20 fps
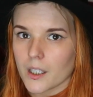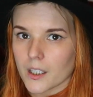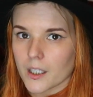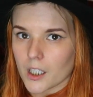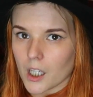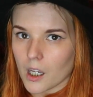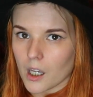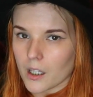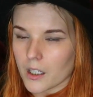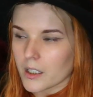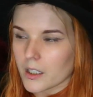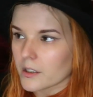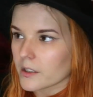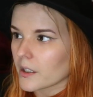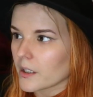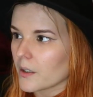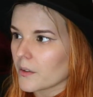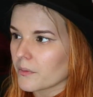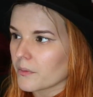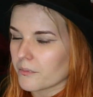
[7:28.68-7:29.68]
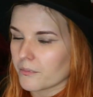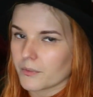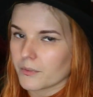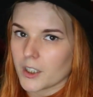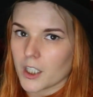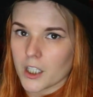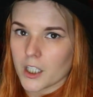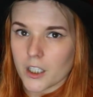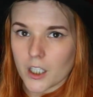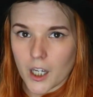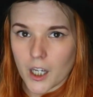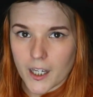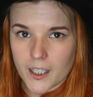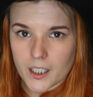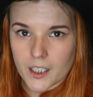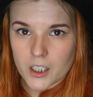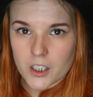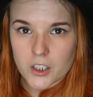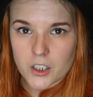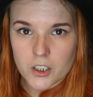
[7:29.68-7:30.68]
kind of year
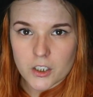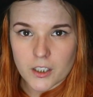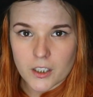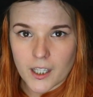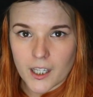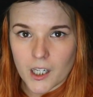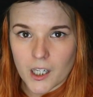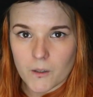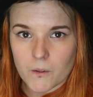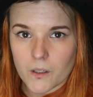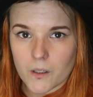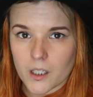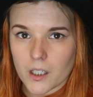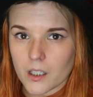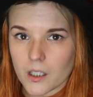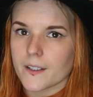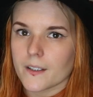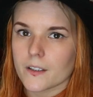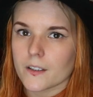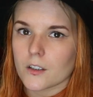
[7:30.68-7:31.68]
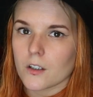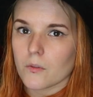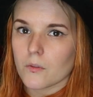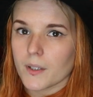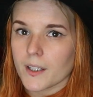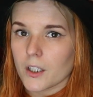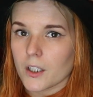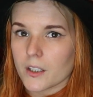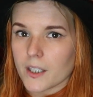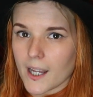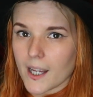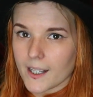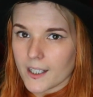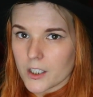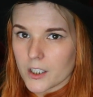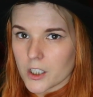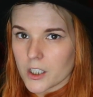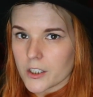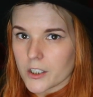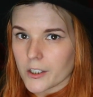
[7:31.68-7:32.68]
9ish era. It's got a really good
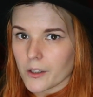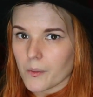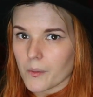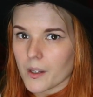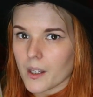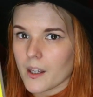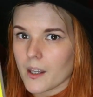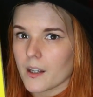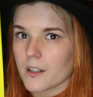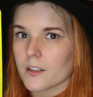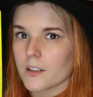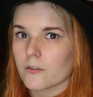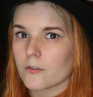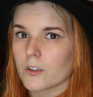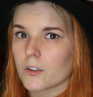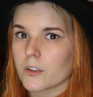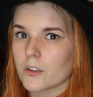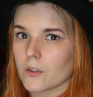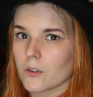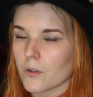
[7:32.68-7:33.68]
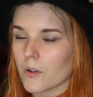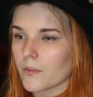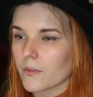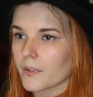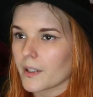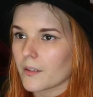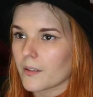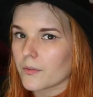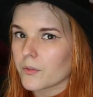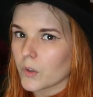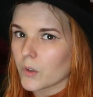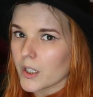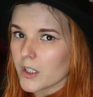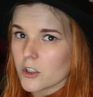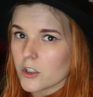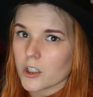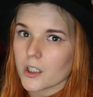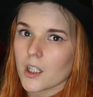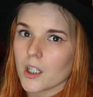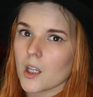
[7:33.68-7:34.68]
energy to it, and it's with sort of like
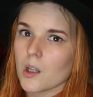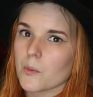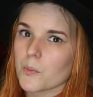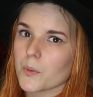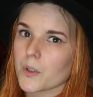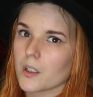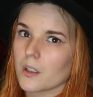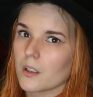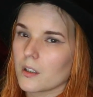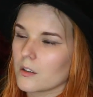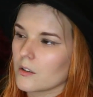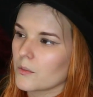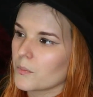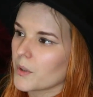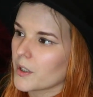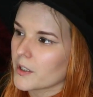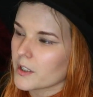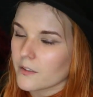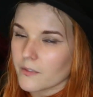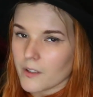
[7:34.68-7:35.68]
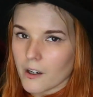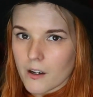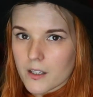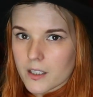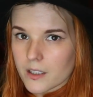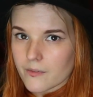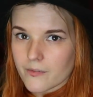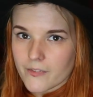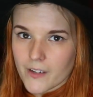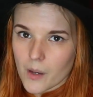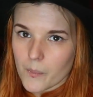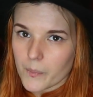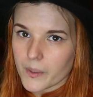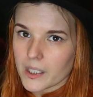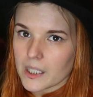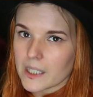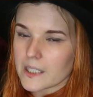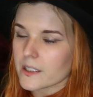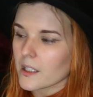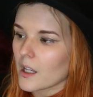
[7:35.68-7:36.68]
friendship and perseverance and
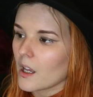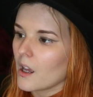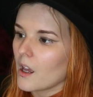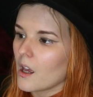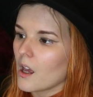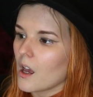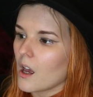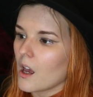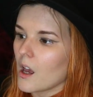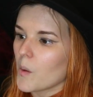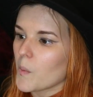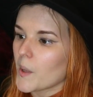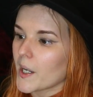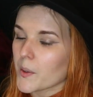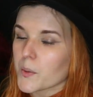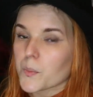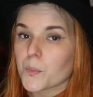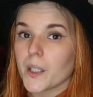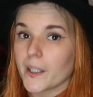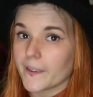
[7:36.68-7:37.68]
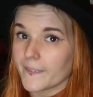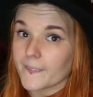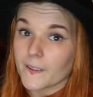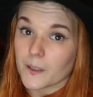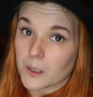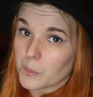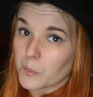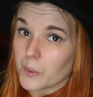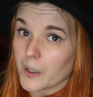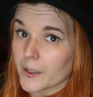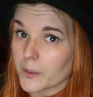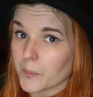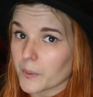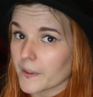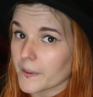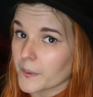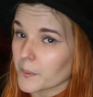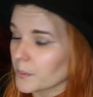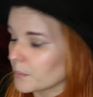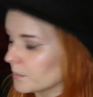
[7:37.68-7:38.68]
families. And I was pleasantly surprised by
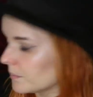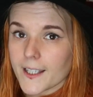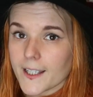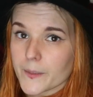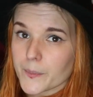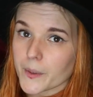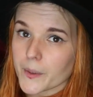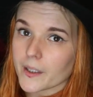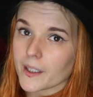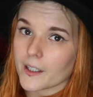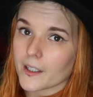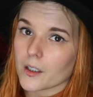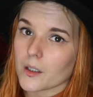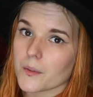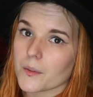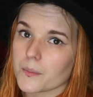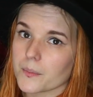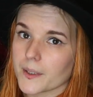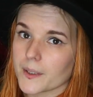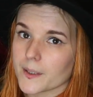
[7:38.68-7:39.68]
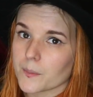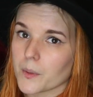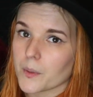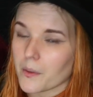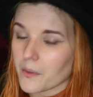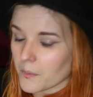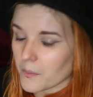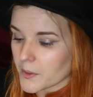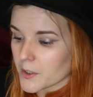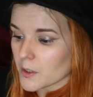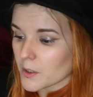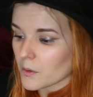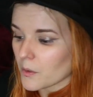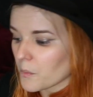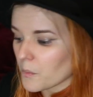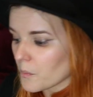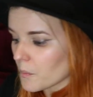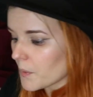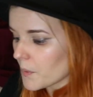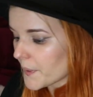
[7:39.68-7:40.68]
this one. Last book I got from this month, which is a
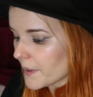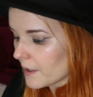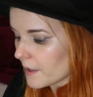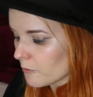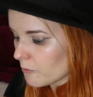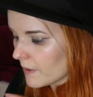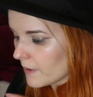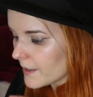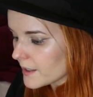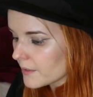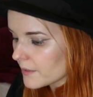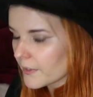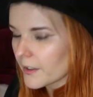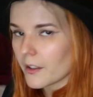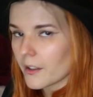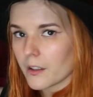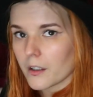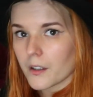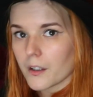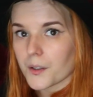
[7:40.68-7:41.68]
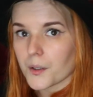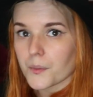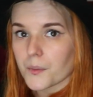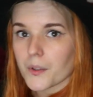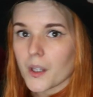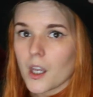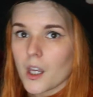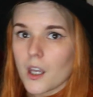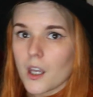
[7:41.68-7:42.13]
book I'd relatively unheard of,